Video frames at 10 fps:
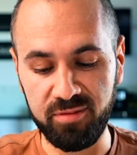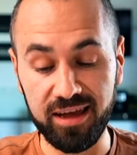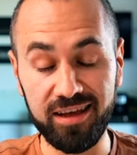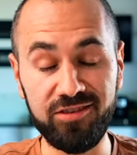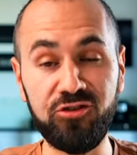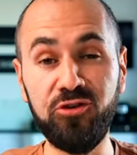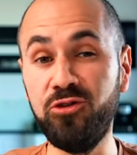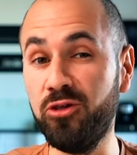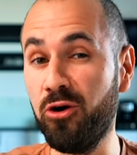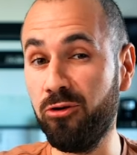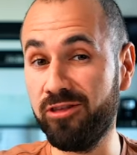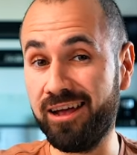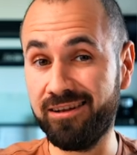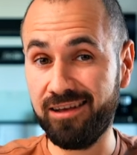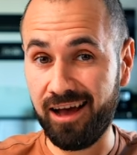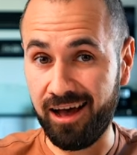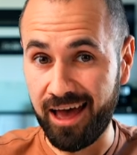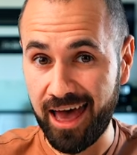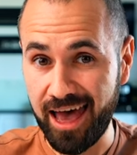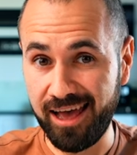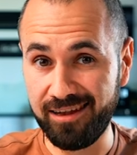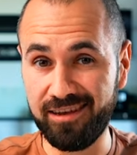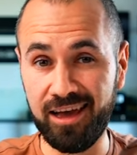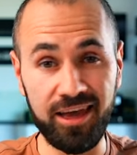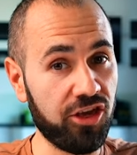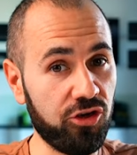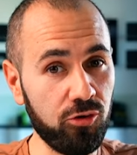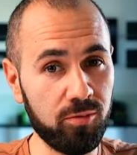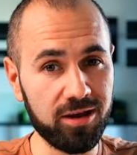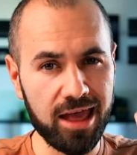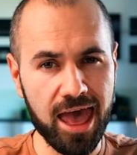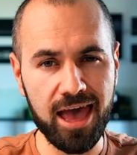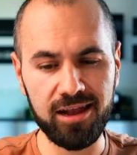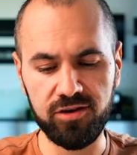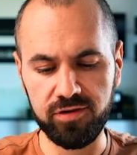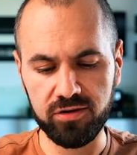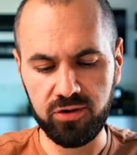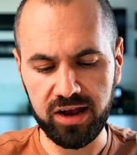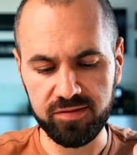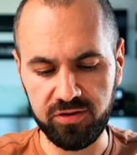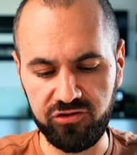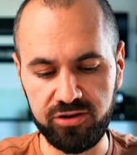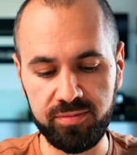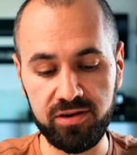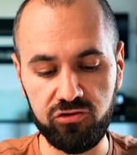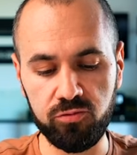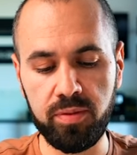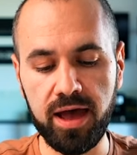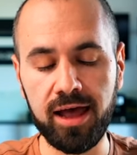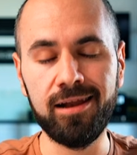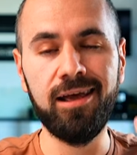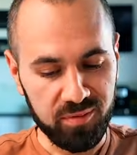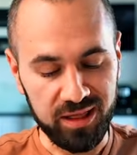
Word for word: because you know that a hand a human hand of a craftsmanship in Japan